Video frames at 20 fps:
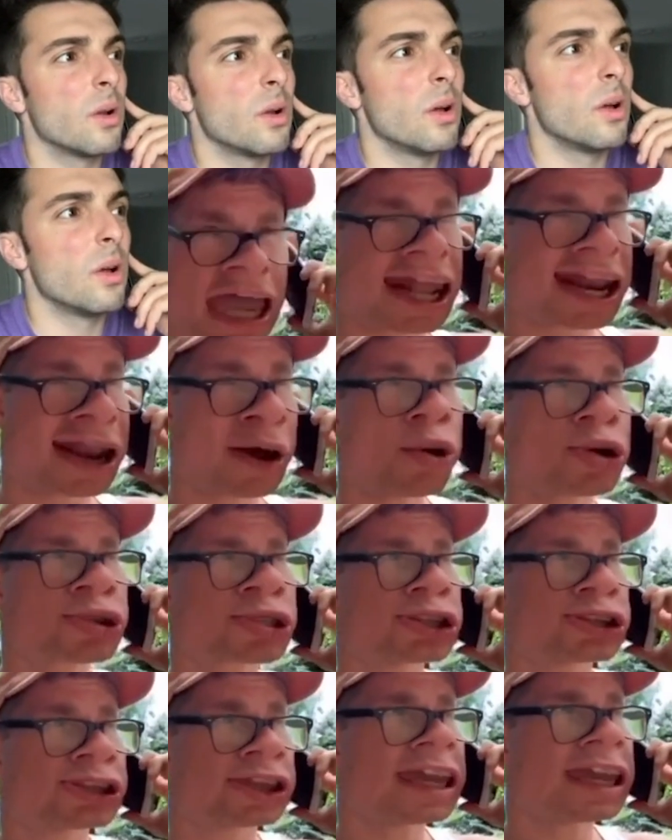And I was a
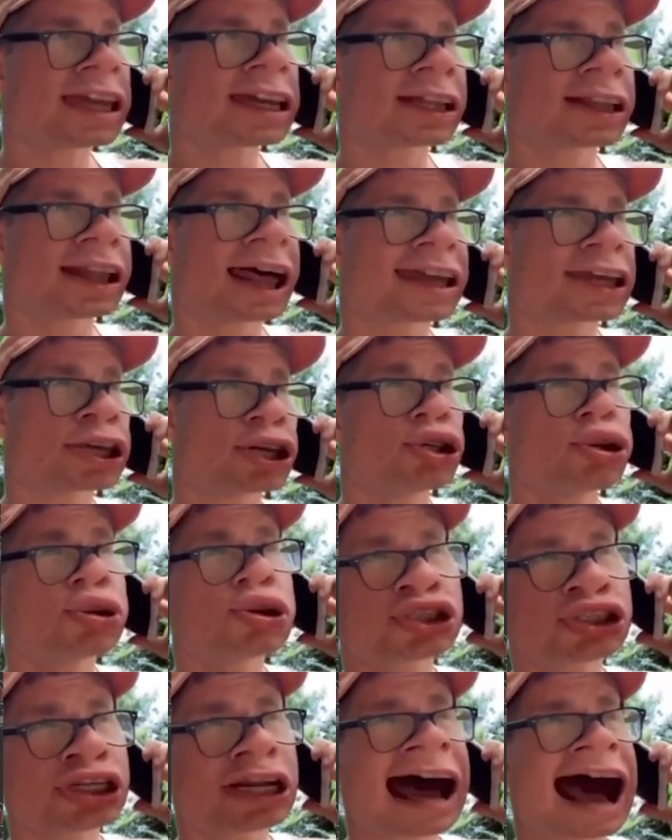thinking like you
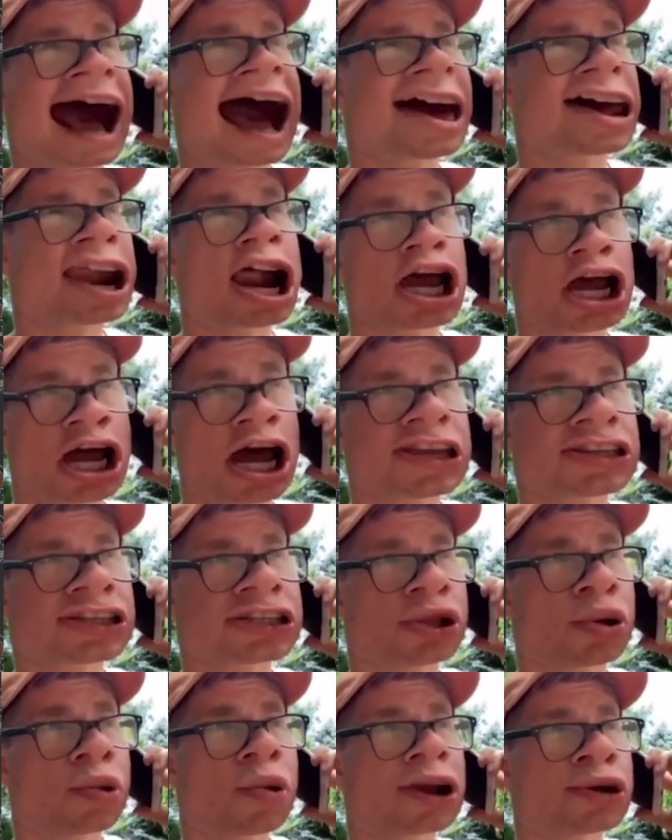should hire our cousin, the
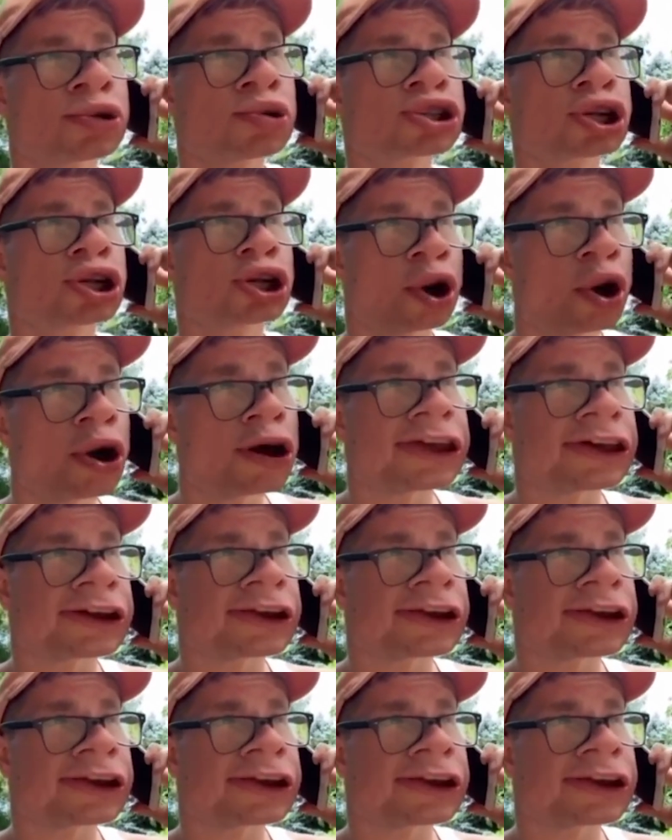one who's a lawyer.